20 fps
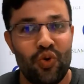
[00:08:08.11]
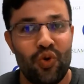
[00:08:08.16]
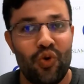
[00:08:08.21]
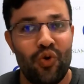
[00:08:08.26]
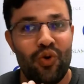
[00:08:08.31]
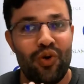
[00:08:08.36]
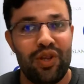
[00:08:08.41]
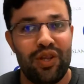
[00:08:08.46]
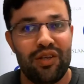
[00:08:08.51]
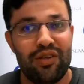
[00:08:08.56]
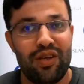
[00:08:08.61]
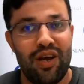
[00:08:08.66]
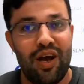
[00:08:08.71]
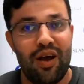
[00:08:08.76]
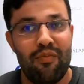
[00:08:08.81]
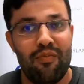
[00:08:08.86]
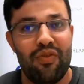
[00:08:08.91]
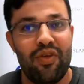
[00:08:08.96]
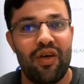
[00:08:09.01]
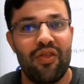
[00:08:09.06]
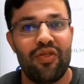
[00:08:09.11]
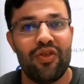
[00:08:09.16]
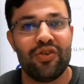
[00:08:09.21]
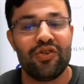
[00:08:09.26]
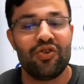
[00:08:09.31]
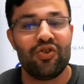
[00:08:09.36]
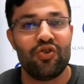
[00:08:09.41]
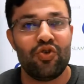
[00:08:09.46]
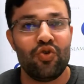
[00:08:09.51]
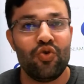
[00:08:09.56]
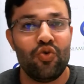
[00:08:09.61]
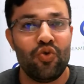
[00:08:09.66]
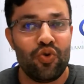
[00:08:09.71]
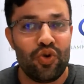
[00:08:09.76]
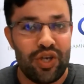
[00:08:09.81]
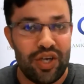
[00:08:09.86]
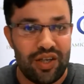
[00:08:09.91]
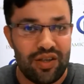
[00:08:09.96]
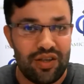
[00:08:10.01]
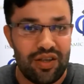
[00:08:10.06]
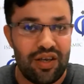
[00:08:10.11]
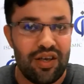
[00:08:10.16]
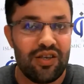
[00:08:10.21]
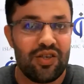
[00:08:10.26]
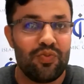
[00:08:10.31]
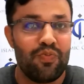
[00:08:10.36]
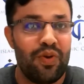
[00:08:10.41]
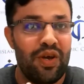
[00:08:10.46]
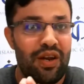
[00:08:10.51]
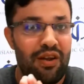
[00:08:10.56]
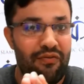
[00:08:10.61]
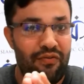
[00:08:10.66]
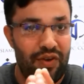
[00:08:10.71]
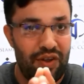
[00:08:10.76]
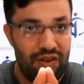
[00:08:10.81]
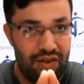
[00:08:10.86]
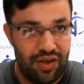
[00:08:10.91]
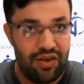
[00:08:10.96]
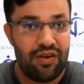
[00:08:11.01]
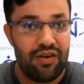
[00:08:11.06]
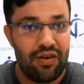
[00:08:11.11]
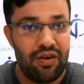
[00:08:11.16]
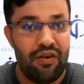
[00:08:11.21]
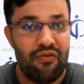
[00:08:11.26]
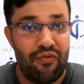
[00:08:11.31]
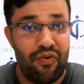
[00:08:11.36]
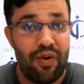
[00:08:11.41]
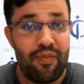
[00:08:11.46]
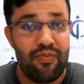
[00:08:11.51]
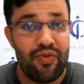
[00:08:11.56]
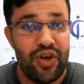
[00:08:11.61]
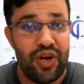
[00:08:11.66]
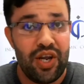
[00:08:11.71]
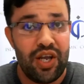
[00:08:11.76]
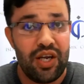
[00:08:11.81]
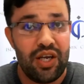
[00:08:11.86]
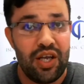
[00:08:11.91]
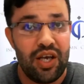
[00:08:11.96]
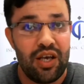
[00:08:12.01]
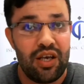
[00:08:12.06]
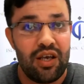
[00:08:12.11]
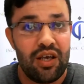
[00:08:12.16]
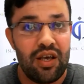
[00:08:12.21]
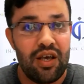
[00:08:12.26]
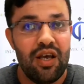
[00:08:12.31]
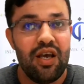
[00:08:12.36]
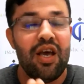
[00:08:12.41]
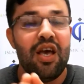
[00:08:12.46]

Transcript: all the time that the student is benefited from the reading.